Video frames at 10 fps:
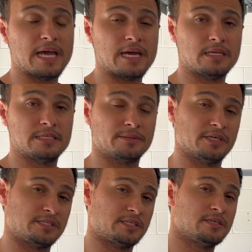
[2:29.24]
that is
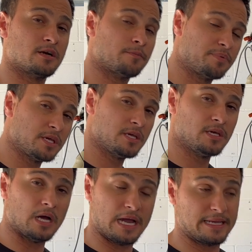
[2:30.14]
because the
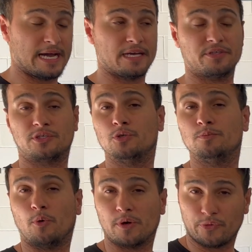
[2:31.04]
TRP, I got the
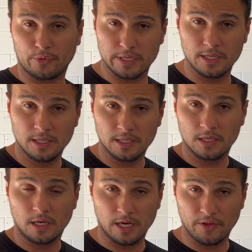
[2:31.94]
2.3
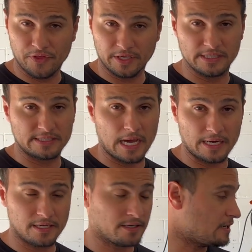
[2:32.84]
thickness
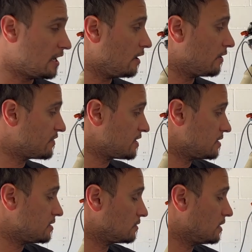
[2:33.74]
on there. Now
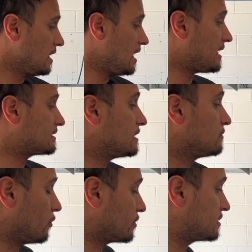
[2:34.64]
the XT
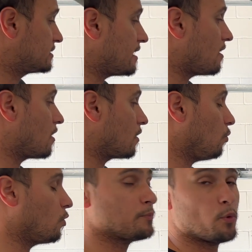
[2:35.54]
rotors, they are
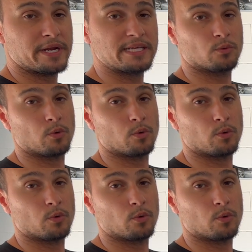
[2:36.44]
1.8 to